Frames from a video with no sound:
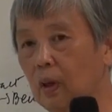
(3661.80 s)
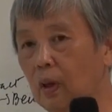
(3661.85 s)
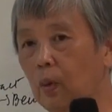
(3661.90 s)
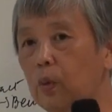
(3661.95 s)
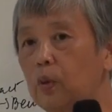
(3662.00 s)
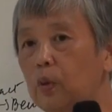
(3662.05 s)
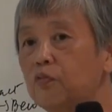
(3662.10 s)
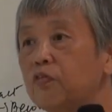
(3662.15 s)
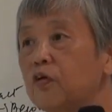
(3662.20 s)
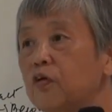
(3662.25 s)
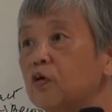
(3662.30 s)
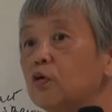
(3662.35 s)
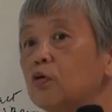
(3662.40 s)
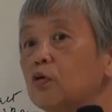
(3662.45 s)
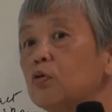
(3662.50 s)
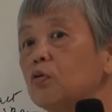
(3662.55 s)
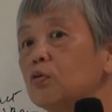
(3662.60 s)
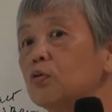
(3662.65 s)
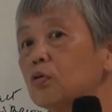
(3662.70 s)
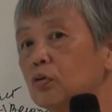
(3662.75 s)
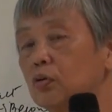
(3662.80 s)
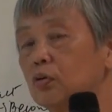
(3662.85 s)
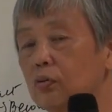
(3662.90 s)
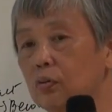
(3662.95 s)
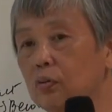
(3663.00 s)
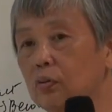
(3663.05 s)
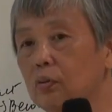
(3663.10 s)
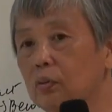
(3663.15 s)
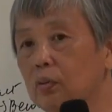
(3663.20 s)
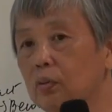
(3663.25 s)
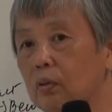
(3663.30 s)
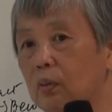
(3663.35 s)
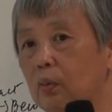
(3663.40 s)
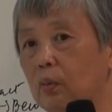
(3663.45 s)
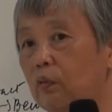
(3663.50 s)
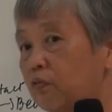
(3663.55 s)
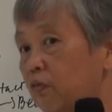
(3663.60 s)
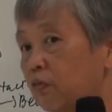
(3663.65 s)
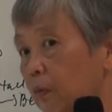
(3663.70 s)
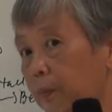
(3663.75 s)
We feel good, we
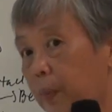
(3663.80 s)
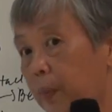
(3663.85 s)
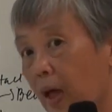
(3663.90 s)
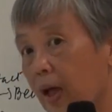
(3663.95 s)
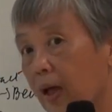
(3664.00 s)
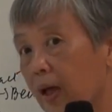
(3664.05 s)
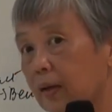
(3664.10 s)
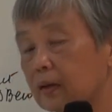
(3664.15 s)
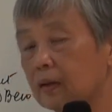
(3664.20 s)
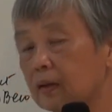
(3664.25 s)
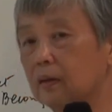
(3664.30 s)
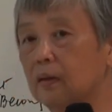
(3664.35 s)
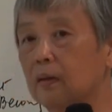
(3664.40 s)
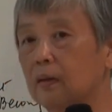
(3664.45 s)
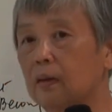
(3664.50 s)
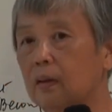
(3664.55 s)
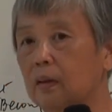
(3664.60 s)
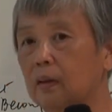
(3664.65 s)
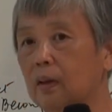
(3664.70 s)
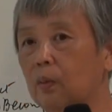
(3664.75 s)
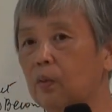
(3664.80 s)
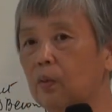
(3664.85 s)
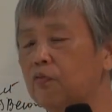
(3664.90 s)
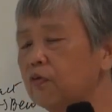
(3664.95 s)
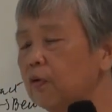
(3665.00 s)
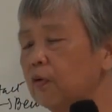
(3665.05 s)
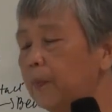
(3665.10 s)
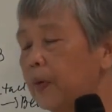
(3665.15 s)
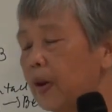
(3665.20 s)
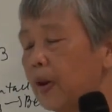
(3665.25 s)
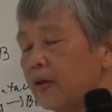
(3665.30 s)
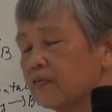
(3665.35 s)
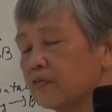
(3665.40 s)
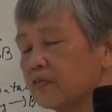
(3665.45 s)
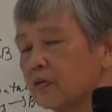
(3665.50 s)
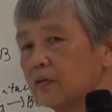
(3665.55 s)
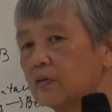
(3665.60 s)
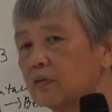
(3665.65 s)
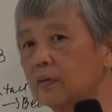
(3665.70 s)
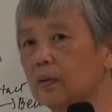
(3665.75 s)
feel bad, we feel
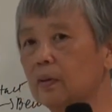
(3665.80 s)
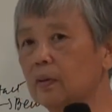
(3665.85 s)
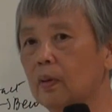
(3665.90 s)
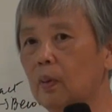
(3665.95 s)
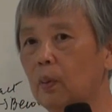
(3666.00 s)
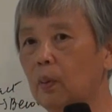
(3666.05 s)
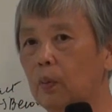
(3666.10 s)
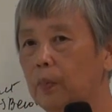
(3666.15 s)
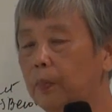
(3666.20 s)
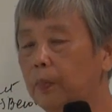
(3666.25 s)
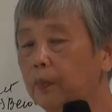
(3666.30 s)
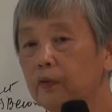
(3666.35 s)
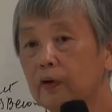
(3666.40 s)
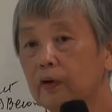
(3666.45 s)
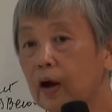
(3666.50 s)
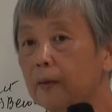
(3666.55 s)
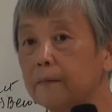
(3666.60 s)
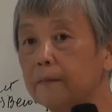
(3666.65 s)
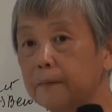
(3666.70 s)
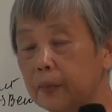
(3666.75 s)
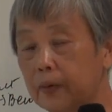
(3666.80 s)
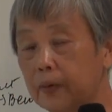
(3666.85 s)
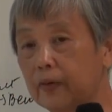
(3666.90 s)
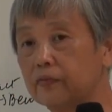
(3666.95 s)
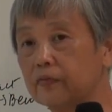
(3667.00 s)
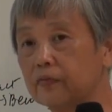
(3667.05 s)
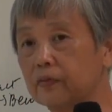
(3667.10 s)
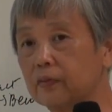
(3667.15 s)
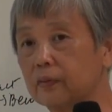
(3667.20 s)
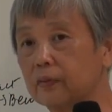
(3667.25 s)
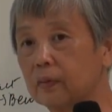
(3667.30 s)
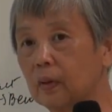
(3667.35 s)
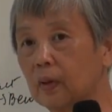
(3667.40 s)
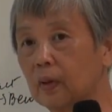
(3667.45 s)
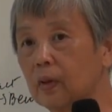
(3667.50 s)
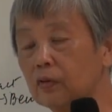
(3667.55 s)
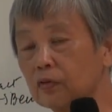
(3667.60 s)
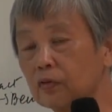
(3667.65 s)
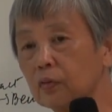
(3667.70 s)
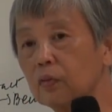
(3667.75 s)
pleasant, we feel unpleasant.
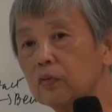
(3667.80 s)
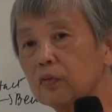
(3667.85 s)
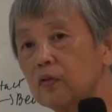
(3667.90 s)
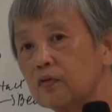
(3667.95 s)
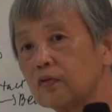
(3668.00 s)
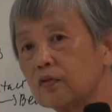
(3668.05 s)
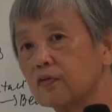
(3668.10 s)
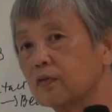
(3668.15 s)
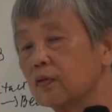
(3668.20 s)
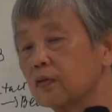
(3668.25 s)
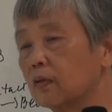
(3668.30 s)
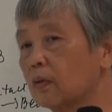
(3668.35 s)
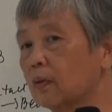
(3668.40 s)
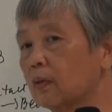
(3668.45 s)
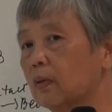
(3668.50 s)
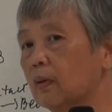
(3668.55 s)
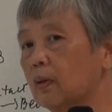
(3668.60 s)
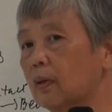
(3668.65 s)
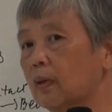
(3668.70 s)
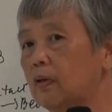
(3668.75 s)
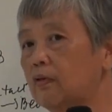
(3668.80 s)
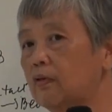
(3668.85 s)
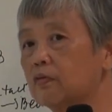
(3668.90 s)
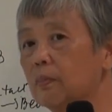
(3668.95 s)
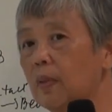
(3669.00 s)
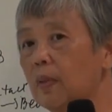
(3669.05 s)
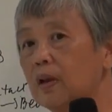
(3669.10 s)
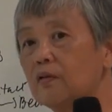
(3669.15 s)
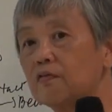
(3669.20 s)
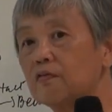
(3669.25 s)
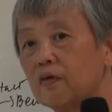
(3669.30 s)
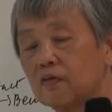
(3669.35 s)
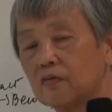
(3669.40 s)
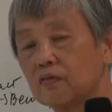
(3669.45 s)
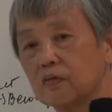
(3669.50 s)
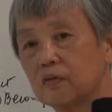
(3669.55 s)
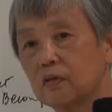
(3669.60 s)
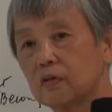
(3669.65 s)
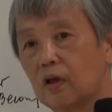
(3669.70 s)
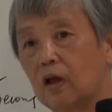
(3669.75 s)
So this is
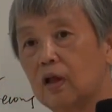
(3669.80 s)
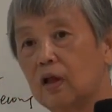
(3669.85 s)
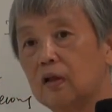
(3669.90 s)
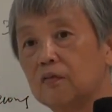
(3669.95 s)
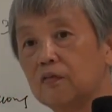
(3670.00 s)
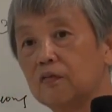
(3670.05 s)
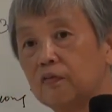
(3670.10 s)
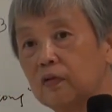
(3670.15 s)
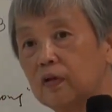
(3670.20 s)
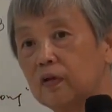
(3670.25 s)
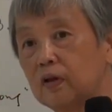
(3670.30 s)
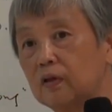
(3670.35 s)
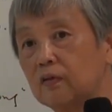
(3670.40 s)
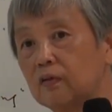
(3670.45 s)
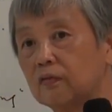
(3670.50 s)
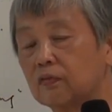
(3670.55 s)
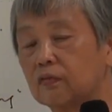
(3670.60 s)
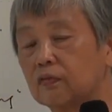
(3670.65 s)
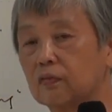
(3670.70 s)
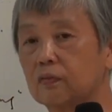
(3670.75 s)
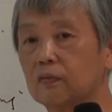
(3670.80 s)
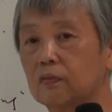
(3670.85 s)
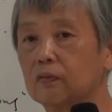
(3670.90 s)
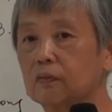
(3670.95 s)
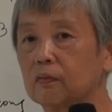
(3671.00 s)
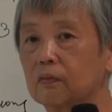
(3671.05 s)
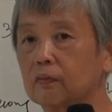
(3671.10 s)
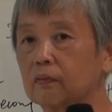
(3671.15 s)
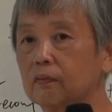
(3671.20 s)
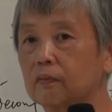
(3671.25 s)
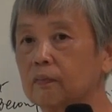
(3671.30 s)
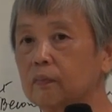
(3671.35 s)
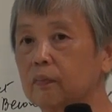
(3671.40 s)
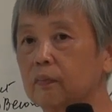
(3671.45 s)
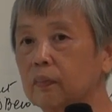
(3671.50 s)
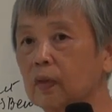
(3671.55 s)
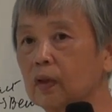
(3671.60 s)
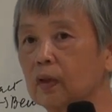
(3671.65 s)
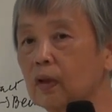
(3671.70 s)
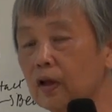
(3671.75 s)
manifested in feelings.
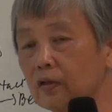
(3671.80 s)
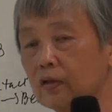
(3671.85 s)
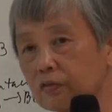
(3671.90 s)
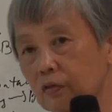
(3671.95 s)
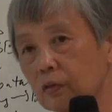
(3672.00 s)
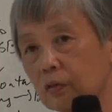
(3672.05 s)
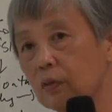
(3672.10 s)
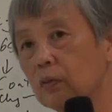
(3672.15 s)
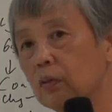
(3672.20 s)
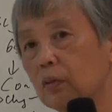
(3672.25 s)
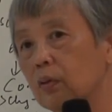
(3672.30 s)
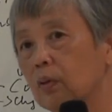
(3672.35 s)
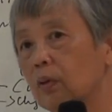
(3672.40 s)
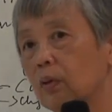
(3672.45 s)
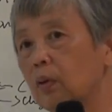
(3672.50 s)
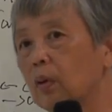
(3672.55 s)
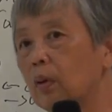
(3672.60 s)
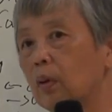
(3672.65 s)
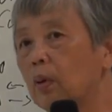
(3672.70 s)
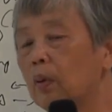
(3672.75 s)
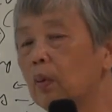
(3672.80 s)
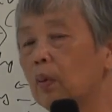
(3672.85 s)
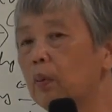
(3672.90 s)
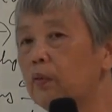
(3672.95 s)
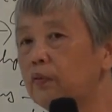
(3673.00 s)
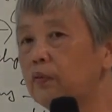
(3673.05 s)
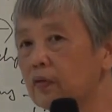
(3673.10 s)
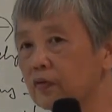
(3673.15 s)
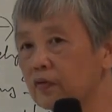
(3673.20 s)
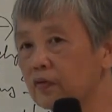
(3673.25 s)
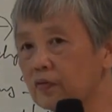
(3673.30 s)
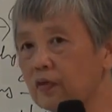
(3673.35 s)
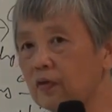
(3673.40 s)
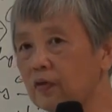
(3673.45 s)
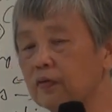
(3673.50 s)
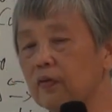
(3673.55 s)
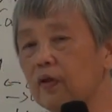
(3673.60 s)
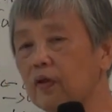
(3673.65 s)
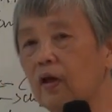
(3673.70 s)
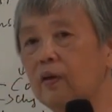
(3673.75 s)
And so we just see
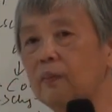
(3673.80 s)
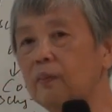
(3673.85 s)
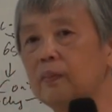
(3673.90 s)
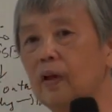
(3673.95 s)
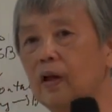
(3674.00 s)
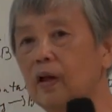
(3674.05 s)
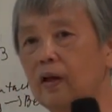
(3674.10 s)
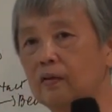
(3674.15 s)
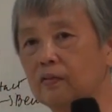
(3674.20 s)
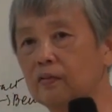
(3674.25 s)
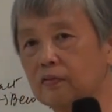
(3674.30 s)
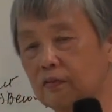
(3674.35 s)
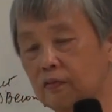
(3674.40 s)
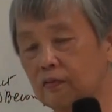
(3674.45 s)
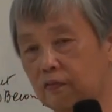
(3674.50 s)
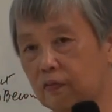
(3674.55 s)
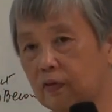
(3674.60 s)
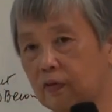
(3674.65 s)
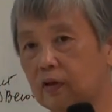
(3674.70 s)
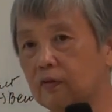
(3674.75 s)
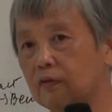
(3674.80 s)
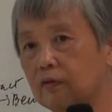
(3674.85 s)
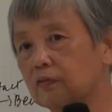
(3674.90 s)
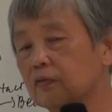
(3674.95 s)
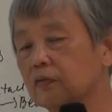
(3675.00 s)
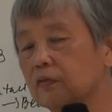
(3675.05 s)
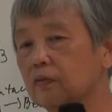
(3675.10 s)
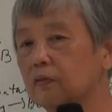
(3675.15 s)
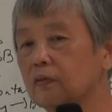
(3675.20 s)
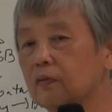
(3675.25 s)
them as feelings.